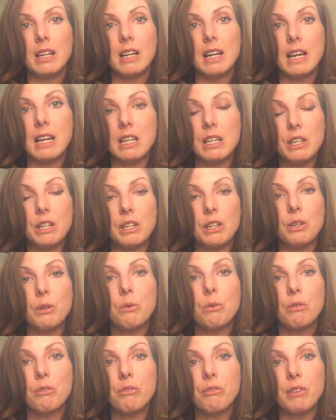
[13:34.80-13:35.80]
And
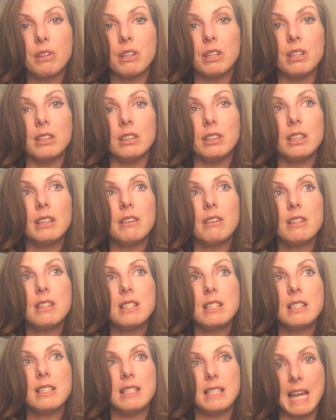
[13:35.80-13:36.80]
you will feel
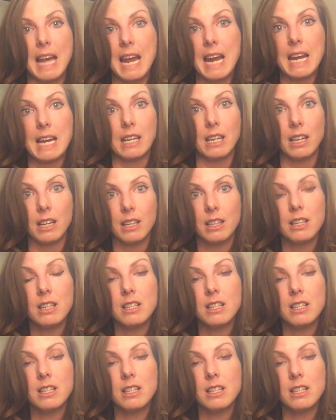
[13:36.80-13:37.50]
sane.